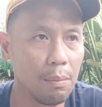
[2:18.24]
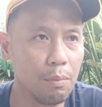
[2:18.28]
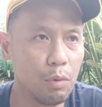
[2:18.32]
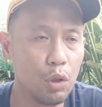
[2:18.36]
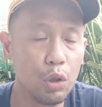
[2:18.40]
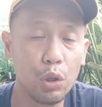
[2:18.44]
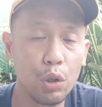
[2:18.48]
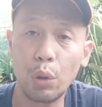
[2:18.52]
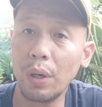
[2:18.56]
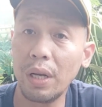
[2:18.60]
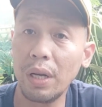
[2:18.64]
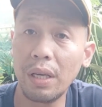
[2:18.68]

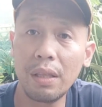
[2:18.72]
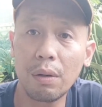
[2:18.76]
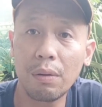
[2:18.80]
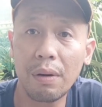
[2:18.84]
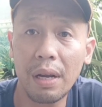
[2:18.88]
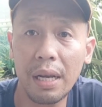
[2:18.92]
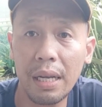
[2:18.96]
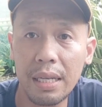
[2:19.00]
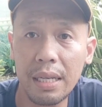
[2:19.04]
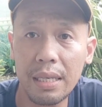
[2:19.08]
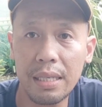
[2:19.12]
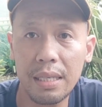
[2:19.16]
During the
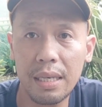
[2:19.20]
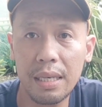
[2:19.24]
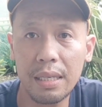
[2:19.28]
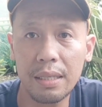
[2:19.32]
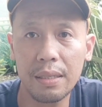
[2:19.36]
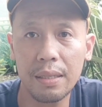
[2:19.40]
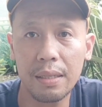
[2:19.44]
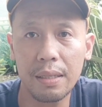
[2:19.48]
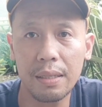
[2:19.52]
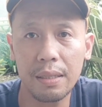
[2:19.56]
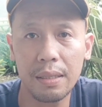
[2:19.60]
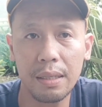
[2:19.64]
rainy
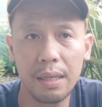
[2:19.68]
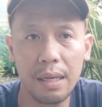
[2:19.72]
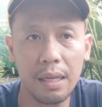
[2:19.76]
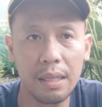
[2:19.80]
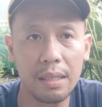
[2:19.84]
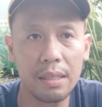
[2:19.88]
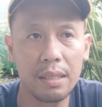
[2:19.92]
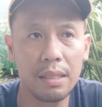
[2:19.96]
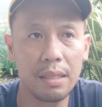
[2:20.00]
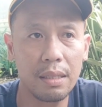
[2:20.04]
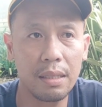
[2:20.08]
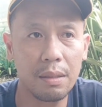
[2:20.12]
season,
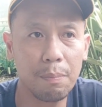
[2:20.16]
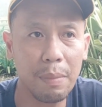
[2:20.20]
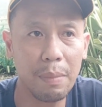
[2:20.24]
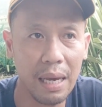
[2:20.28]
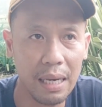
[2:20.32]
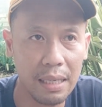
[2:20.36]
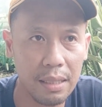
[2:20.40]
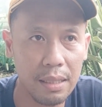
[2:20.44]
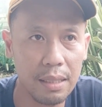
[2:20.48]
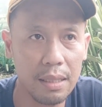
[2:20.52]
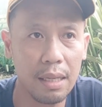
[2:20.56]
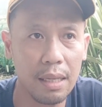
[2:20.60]
it's best